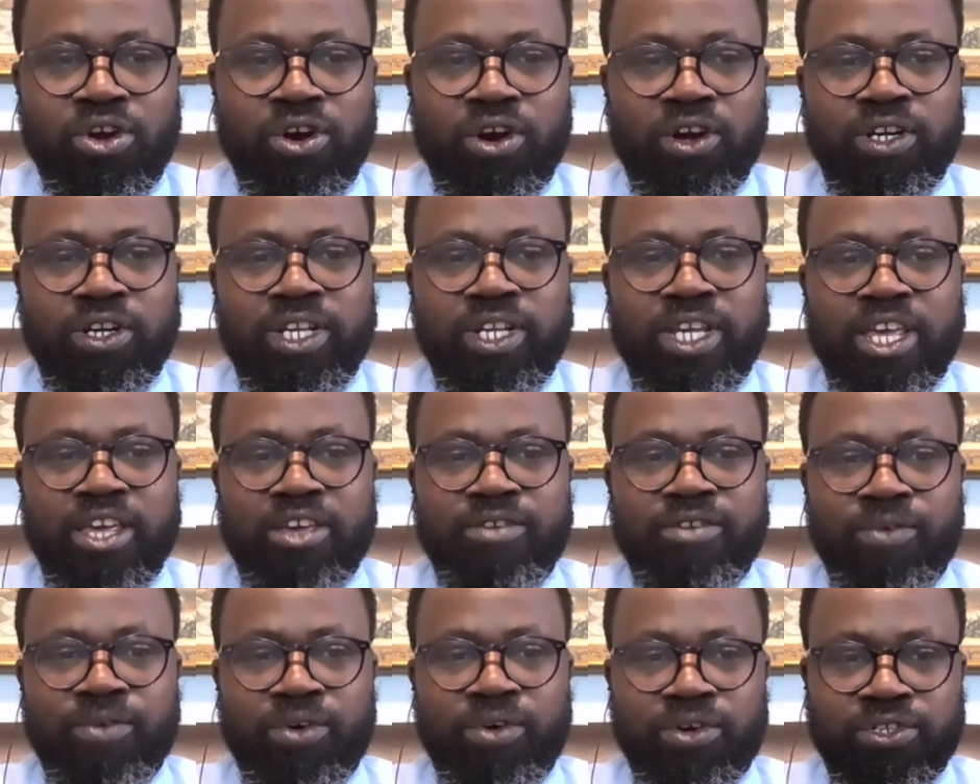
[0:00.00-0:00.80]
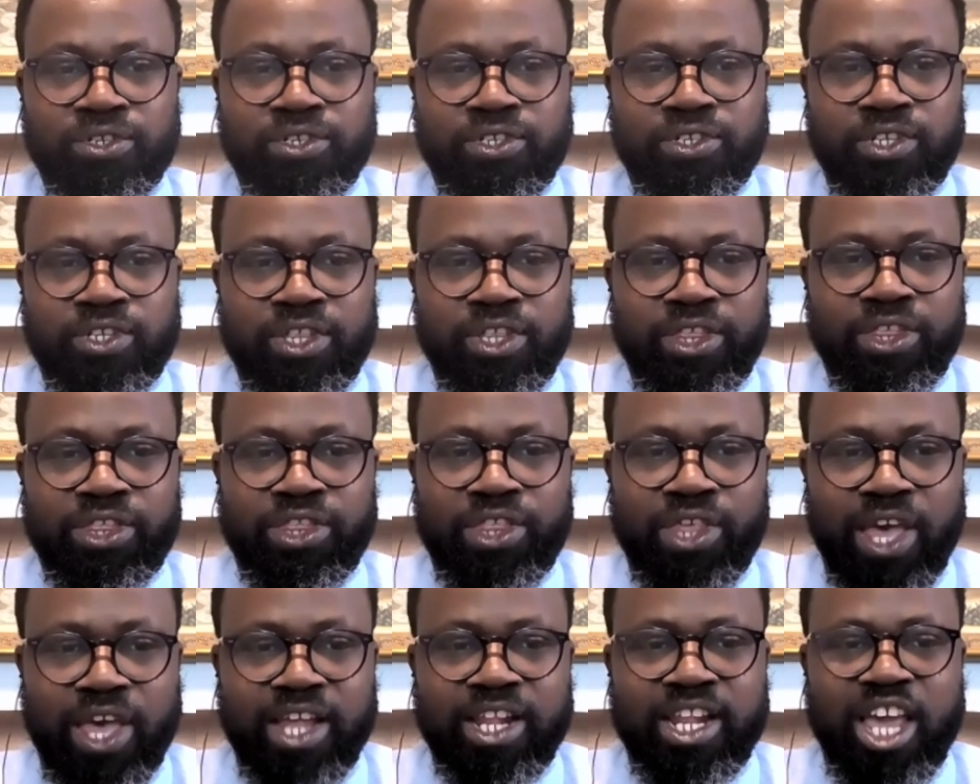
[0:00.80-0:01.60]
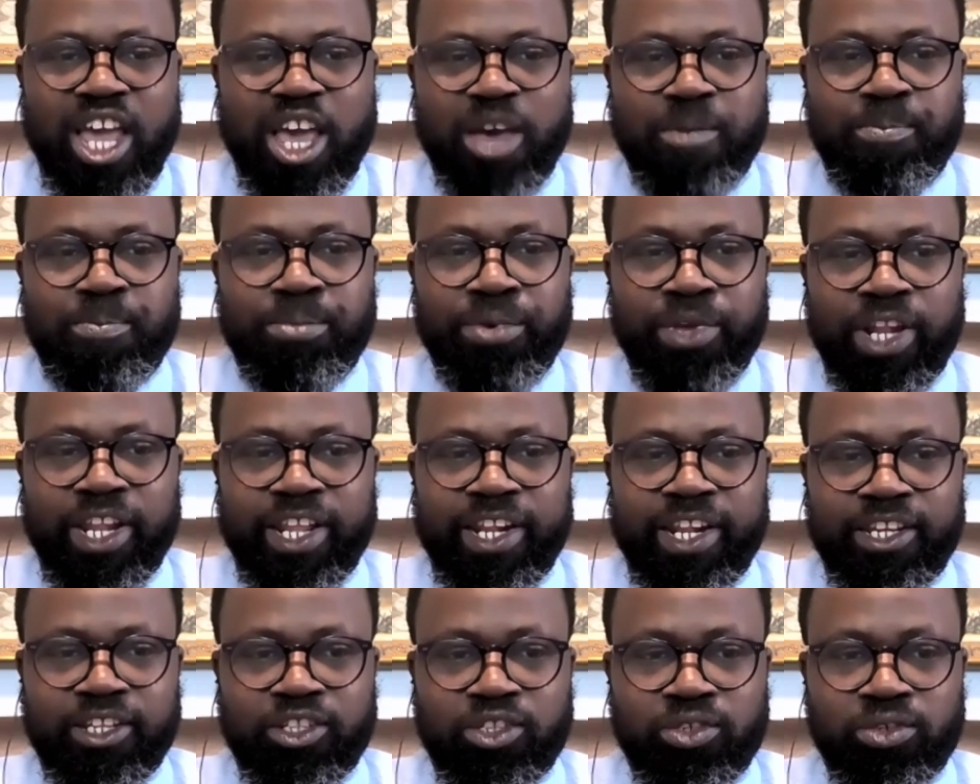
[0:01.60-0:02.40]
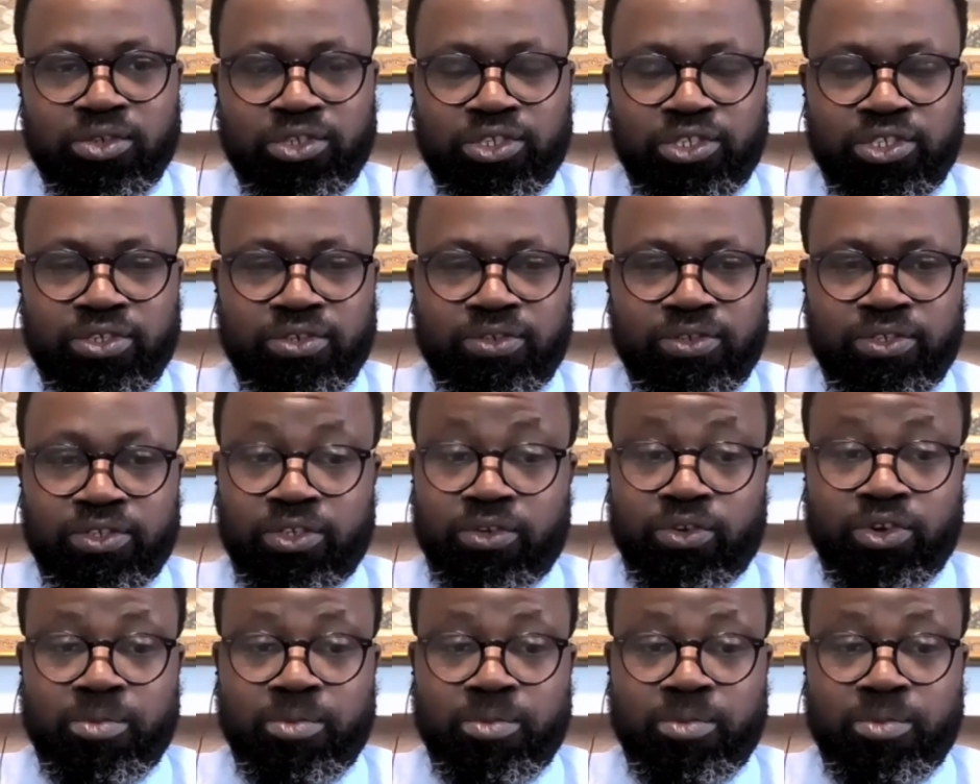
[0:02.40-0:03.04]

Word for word: God gave us that ability to choose.